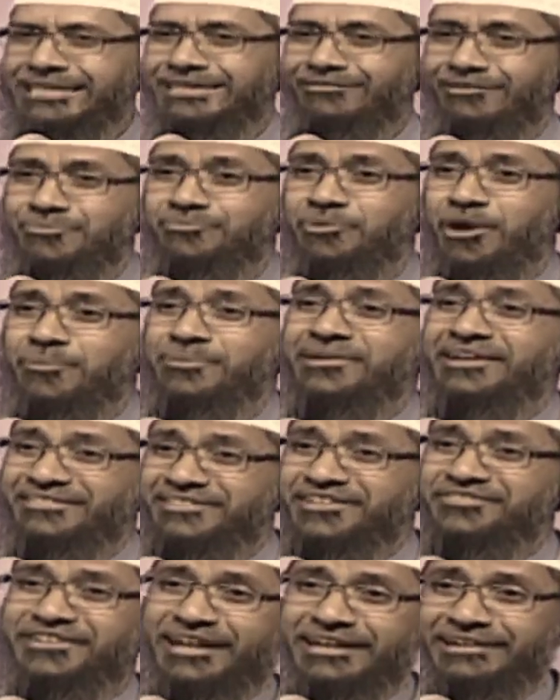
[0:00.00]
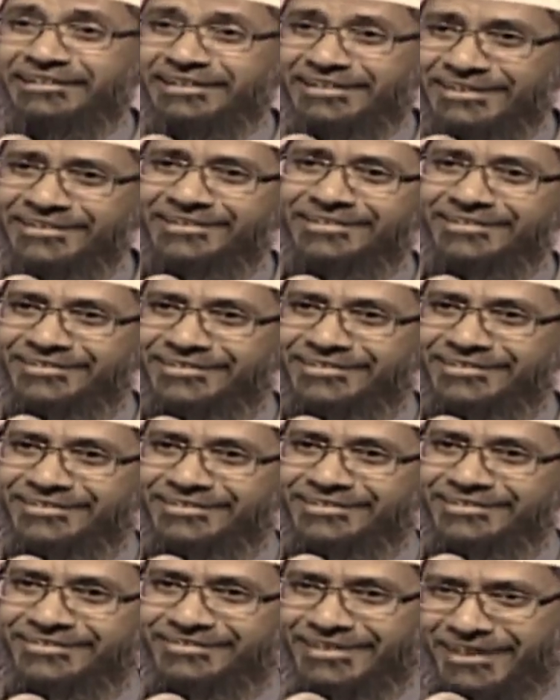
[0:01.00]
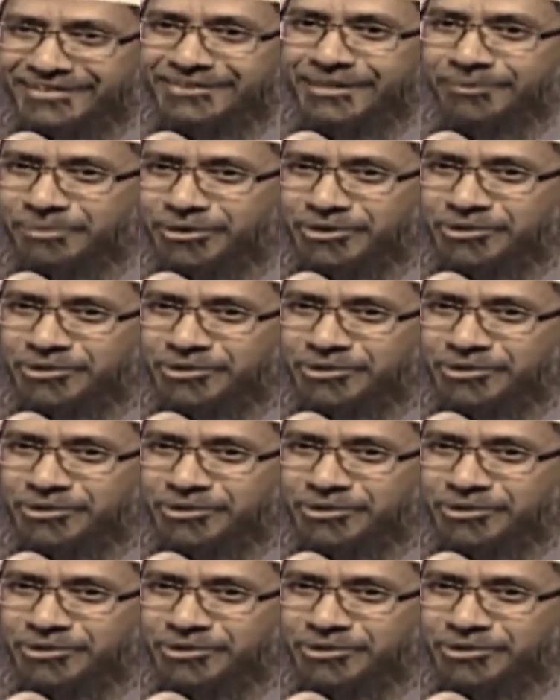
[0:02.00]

it's even prohibited in this country. That's